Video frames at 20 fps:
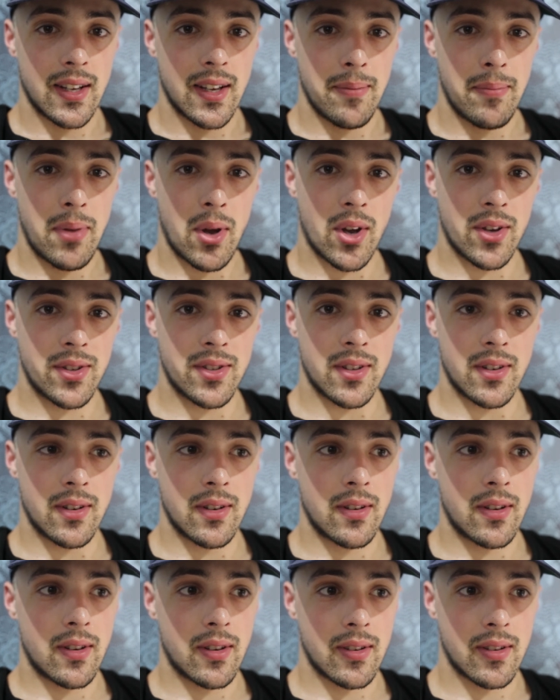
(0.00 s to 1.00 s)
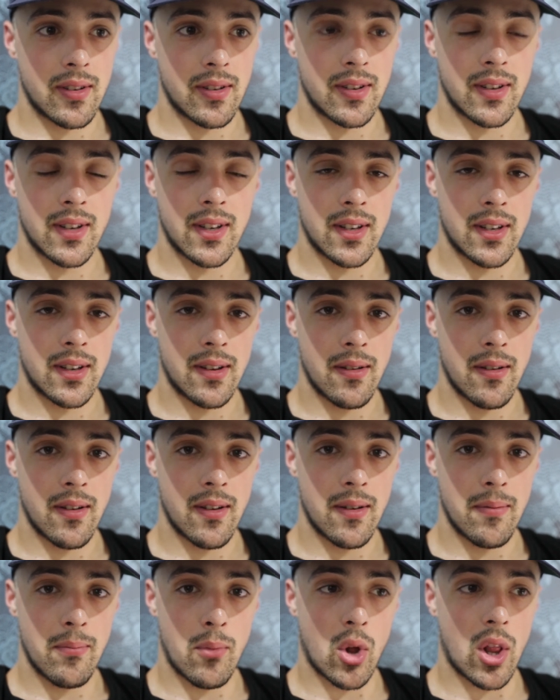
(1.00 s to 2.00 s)
person.
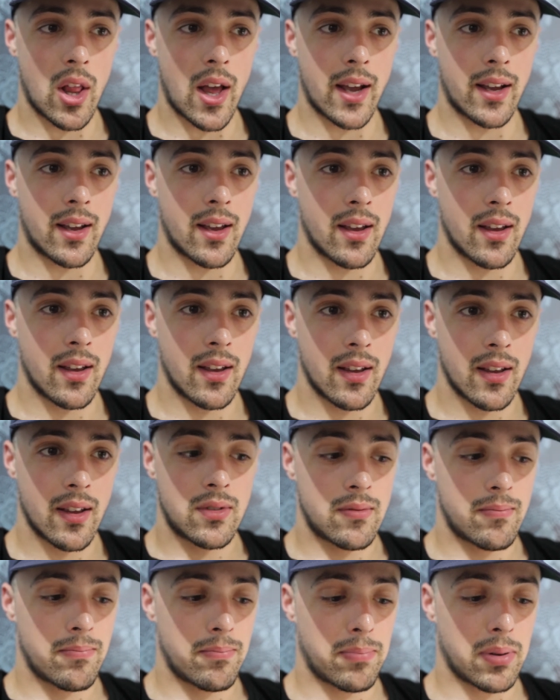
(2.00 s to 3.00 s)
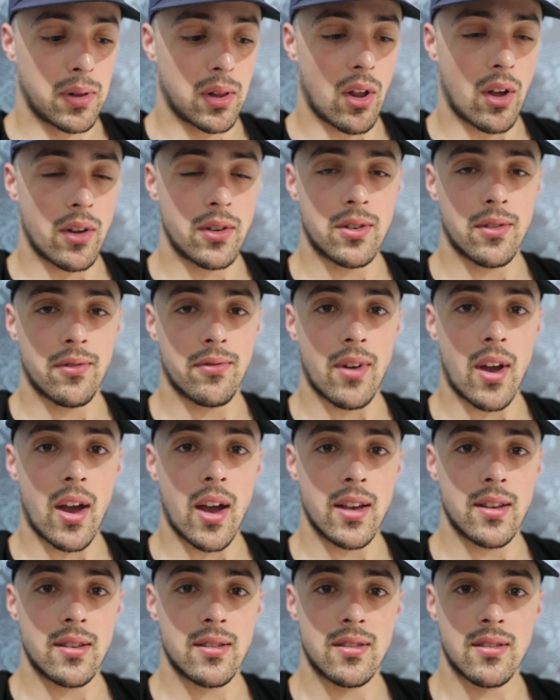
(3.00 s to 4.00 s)
More like plot
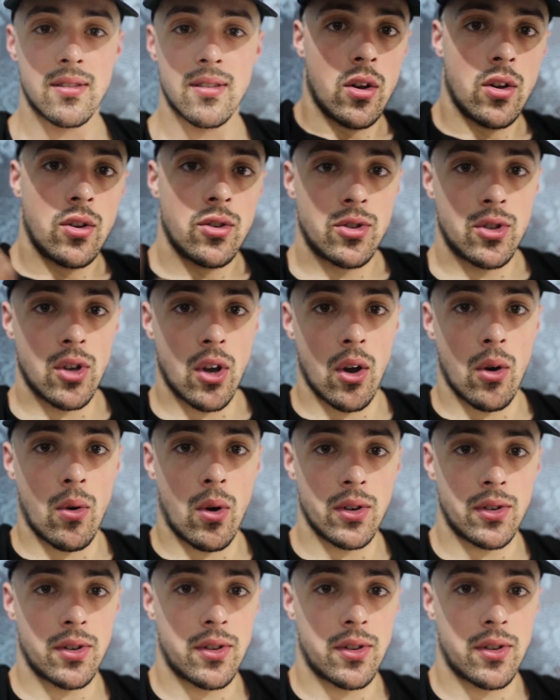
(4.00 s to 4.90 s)
device. So, onto